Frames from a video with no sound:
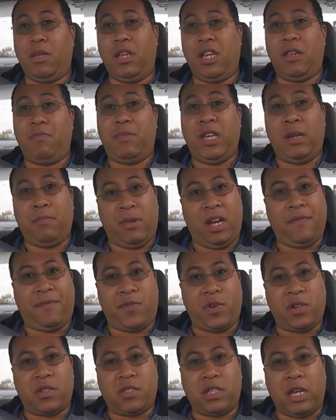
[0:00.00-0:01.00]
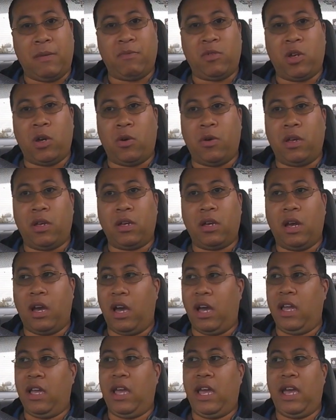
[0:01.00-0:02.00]
it being my first time going,
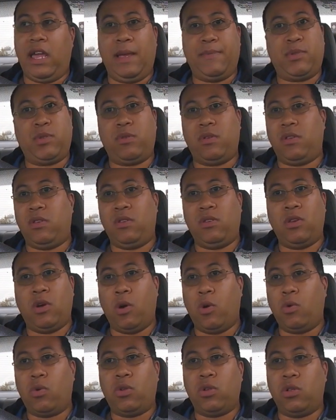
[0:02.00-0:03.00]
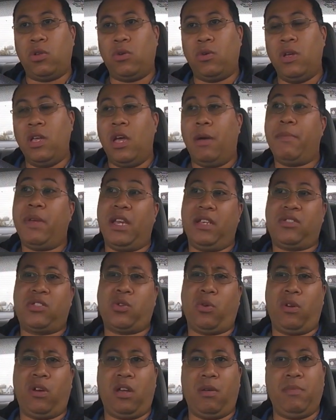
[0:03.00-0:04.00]
I had absolutely no clue. I mean, I
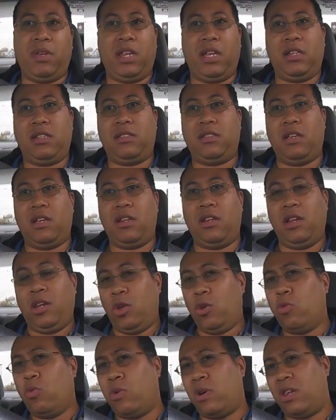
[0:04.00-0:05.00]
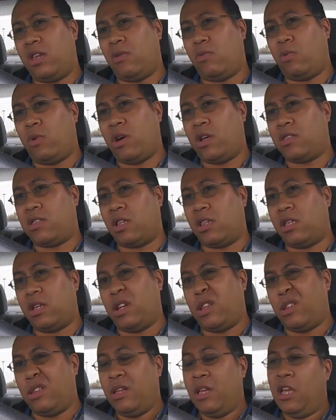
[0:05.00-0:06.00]
sort of, I mean, I, I knew what it was a
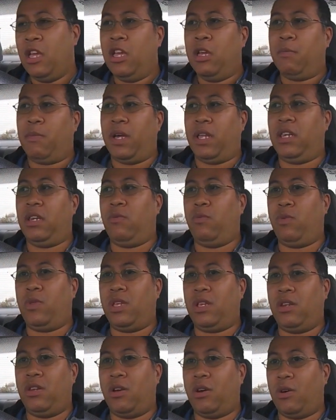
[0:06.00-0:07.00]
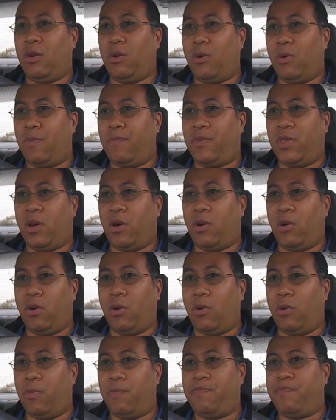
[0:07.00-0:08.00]
little, but I didn't really know the
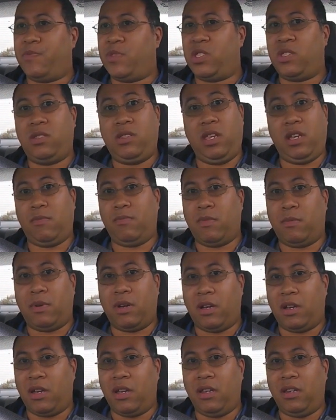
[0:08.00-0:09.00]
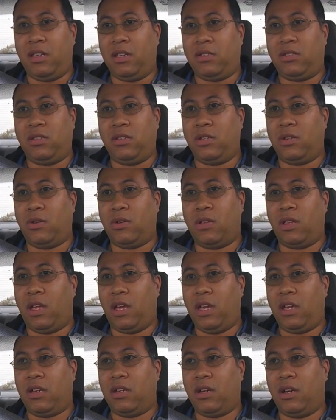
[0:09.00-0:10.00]
whole stigma behind it, you know,
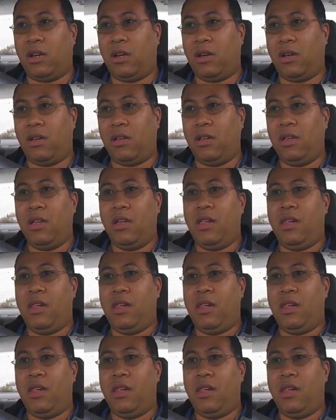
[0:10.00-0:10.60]
like, uh,